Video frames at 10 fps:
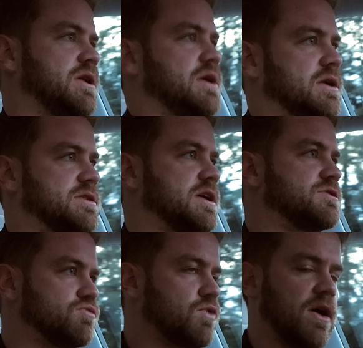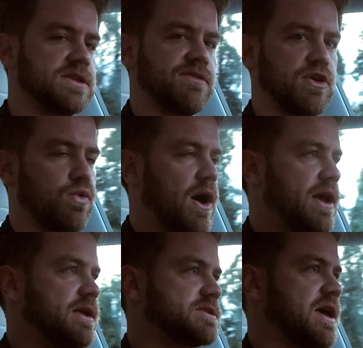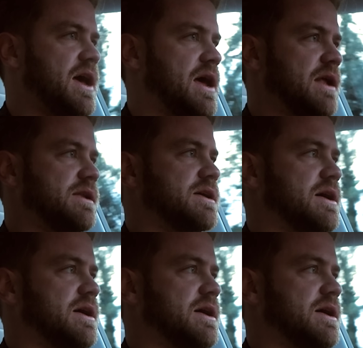It's relatively quiet, and